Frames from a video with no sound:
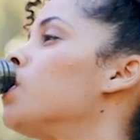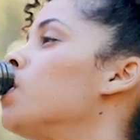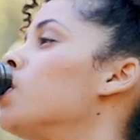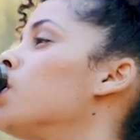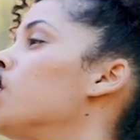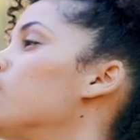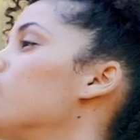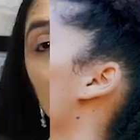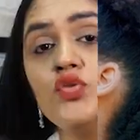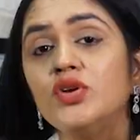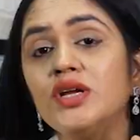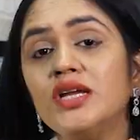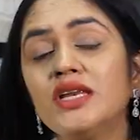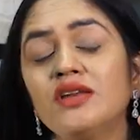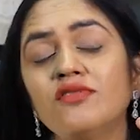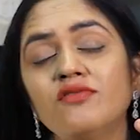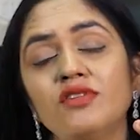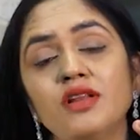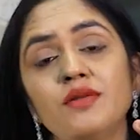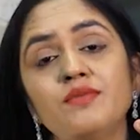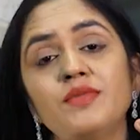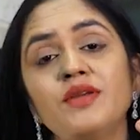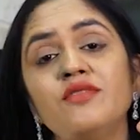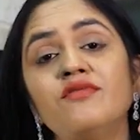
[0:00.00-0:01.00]
your urine
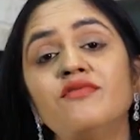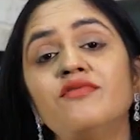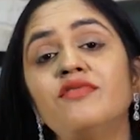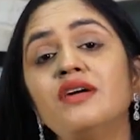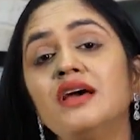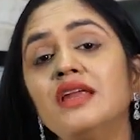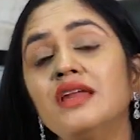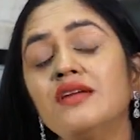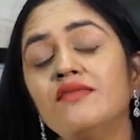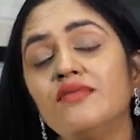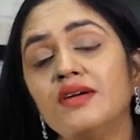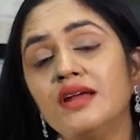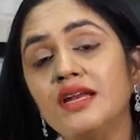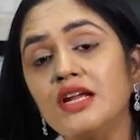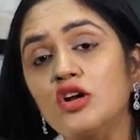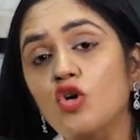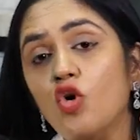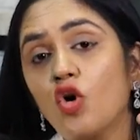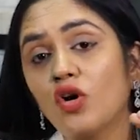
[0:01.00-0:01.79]
will be very, very